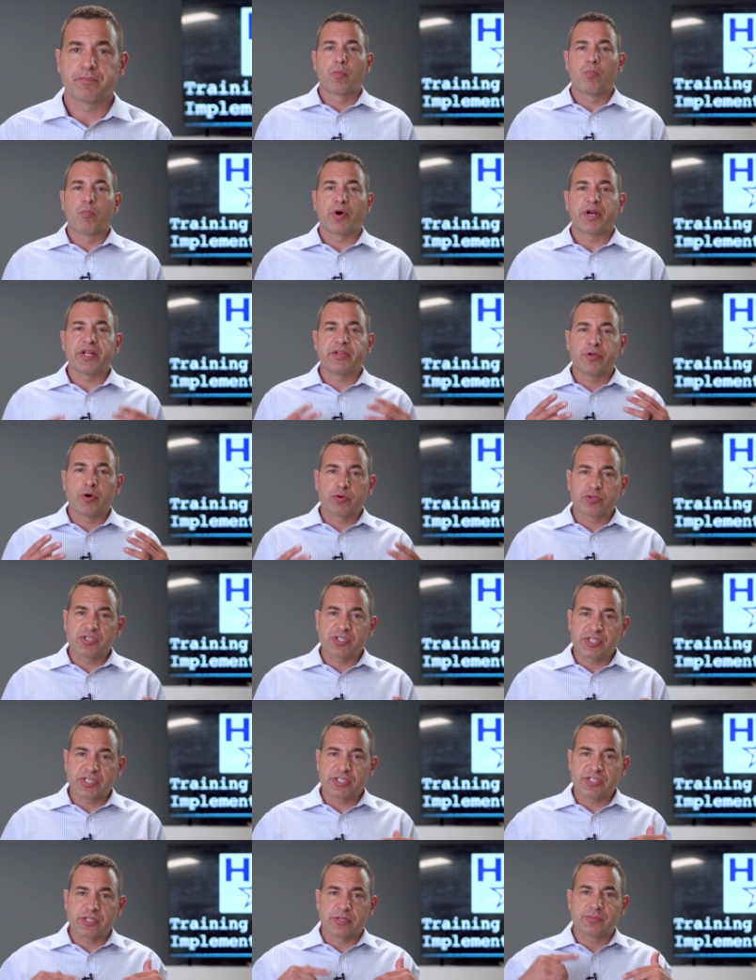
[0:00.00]
But in those
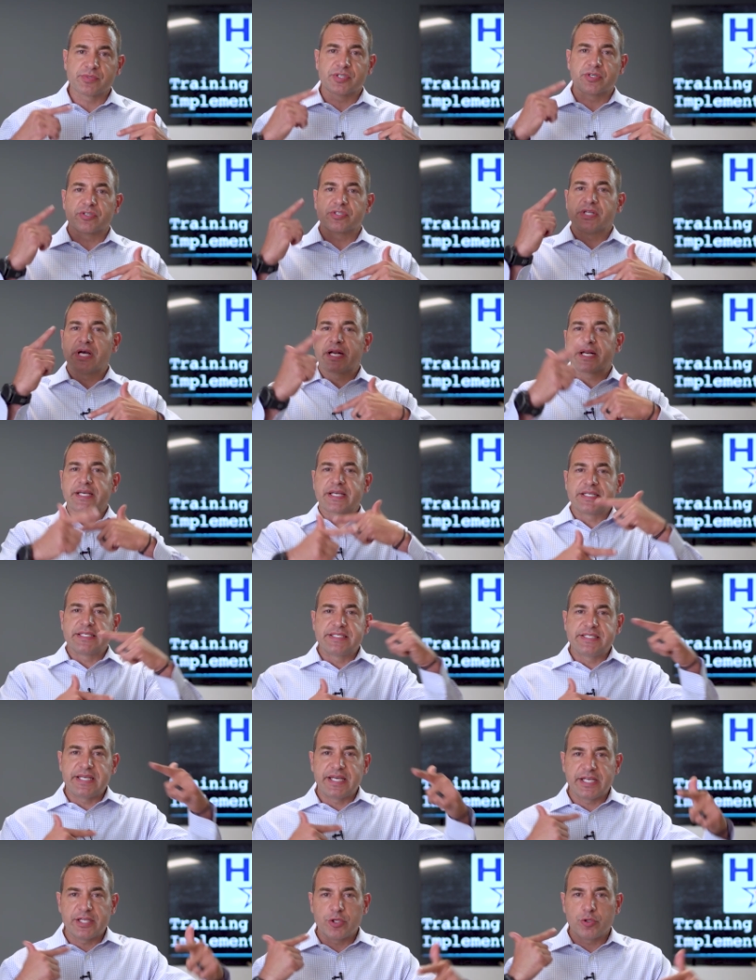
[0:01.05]
systems, there's not a
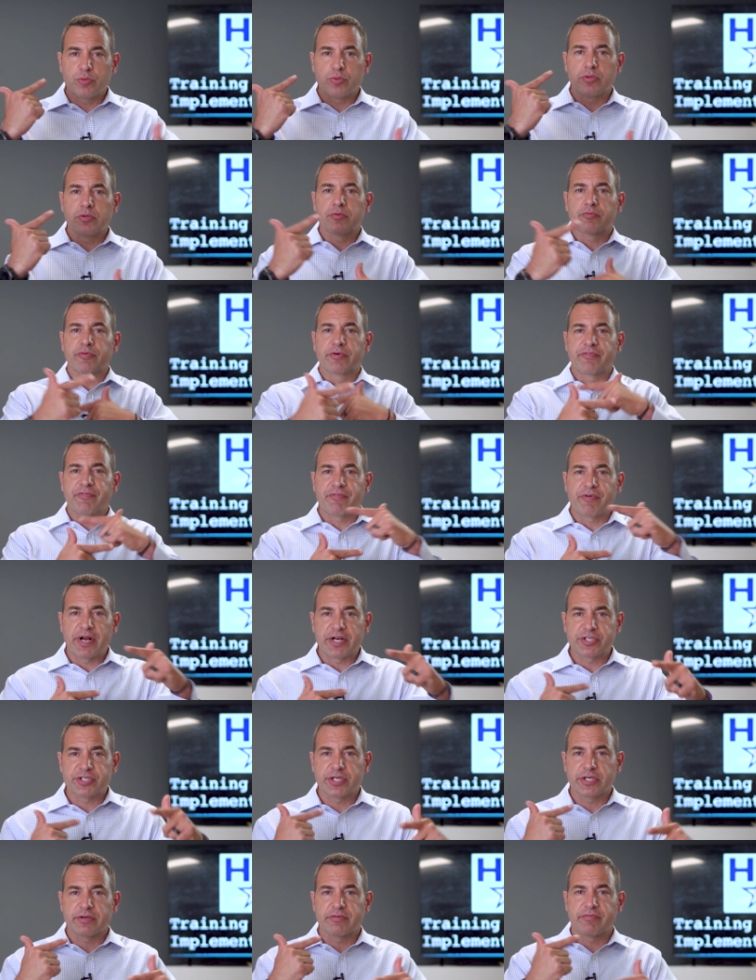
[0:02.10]
continual
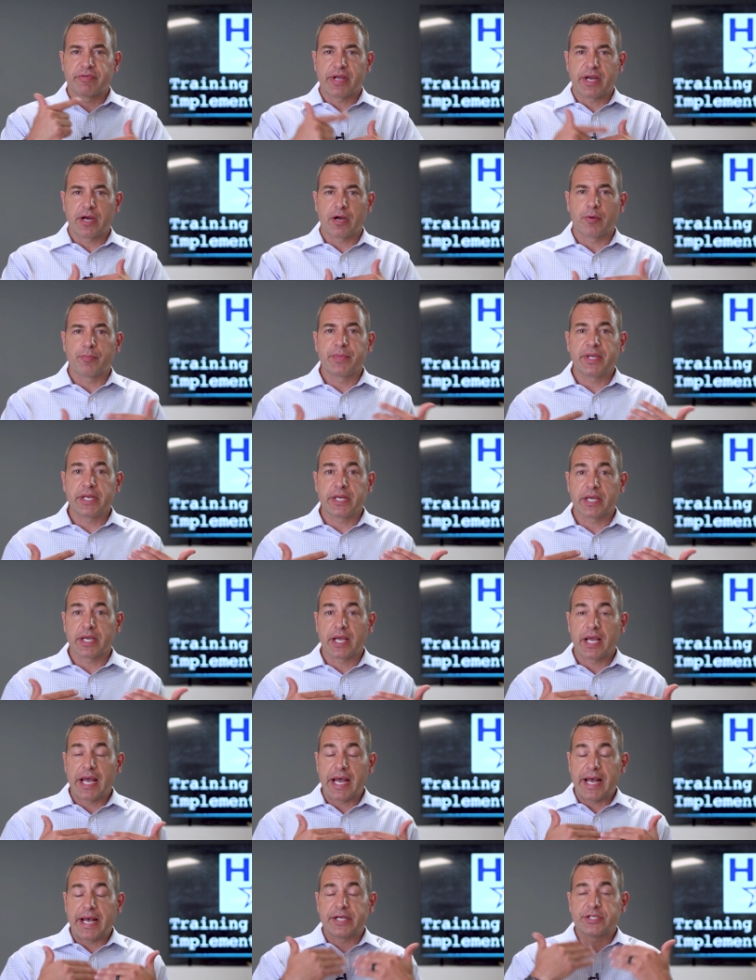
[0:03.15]
refreshing of air,
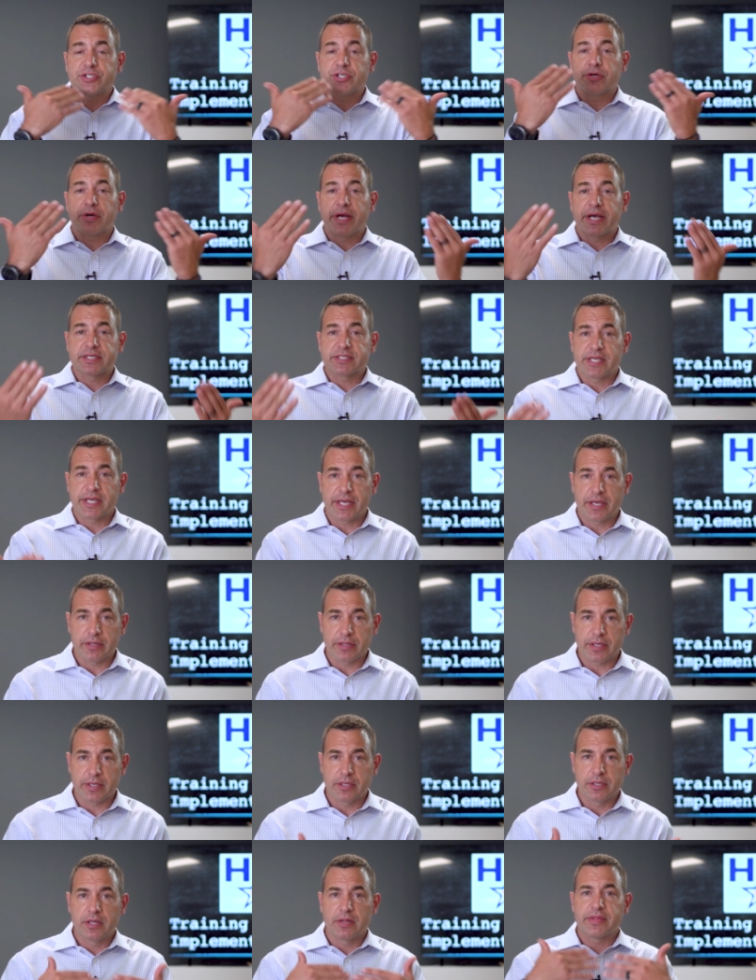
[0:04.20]
meaning as you're
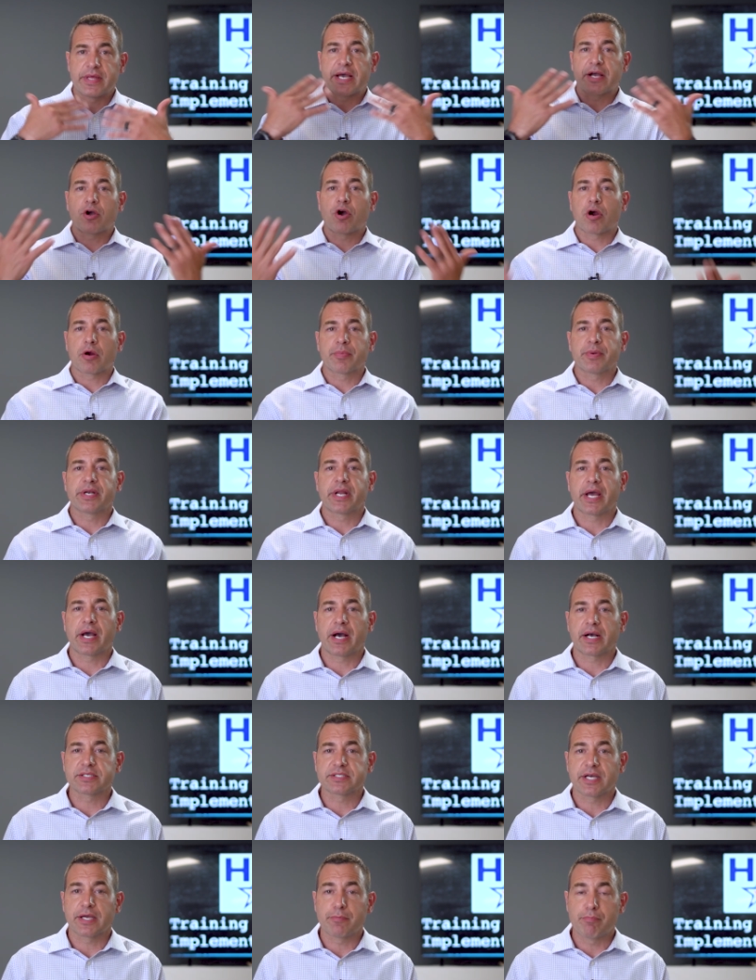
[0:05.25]
exhaling, that carbon
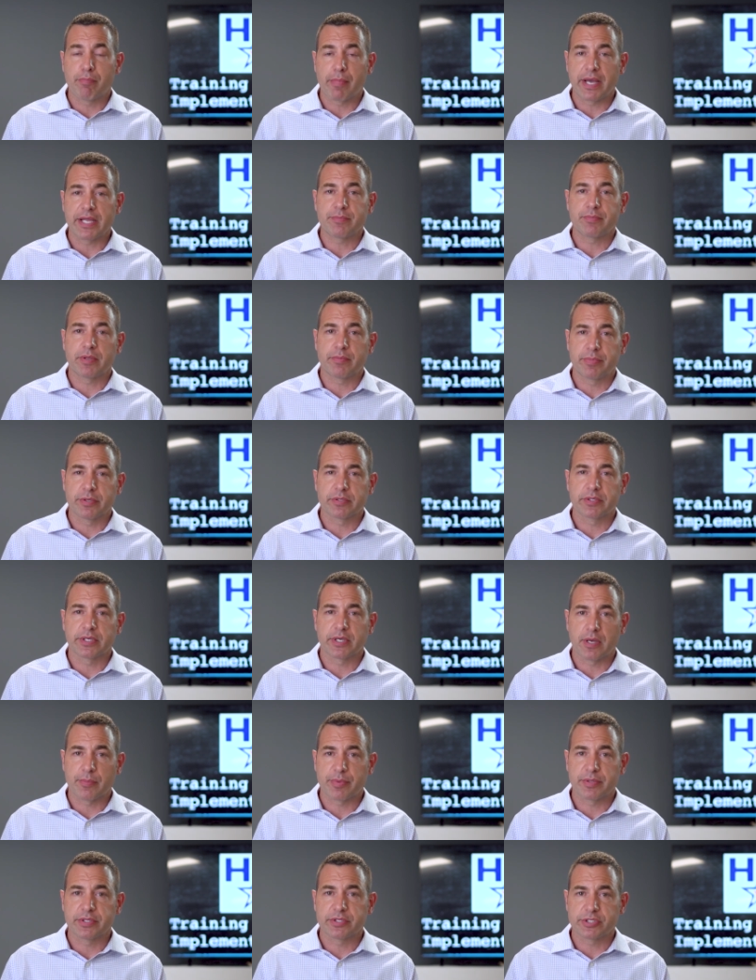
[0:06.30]
dioxide might be building
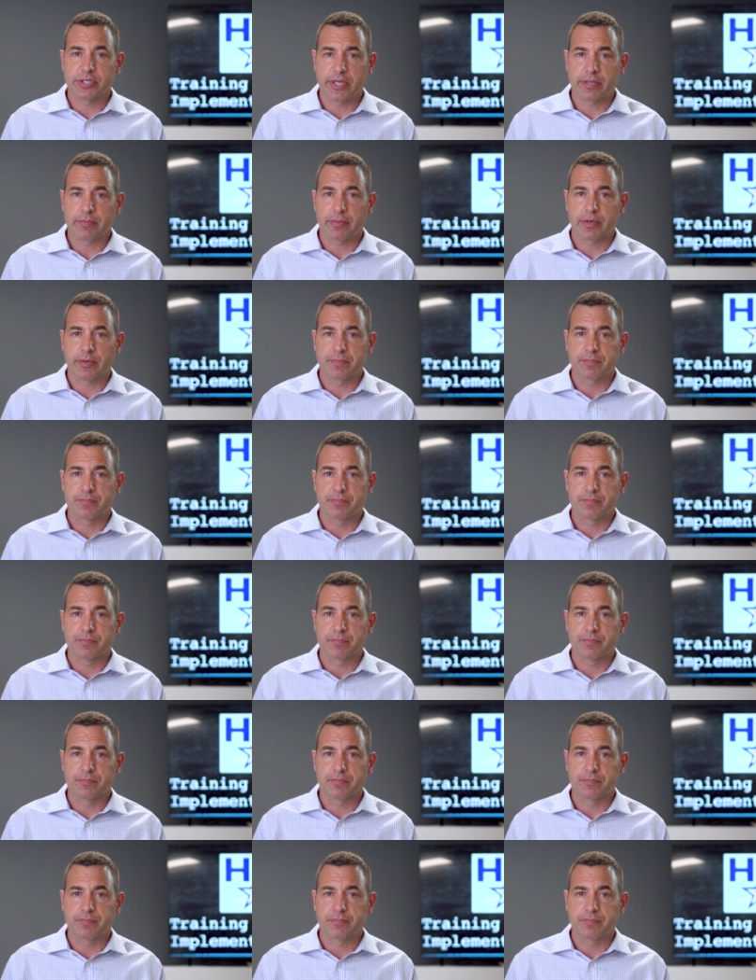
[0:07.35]
up in the chamber.